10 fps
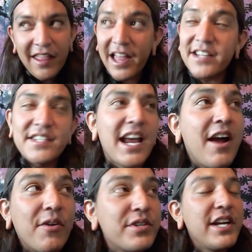That
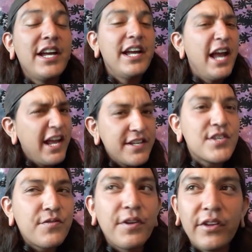sound
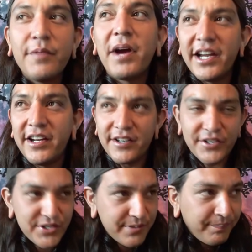is filling my
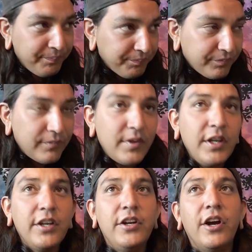ears.
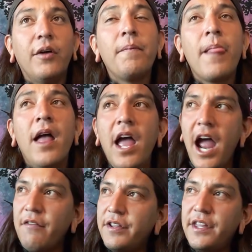You know,
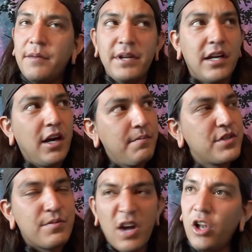everything
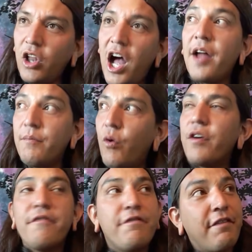becomes a lot
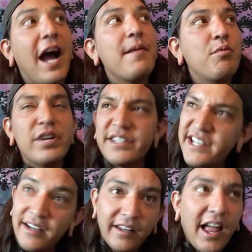more vibrant
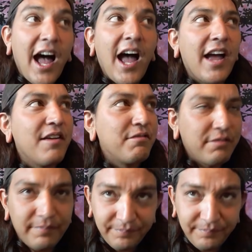and alive.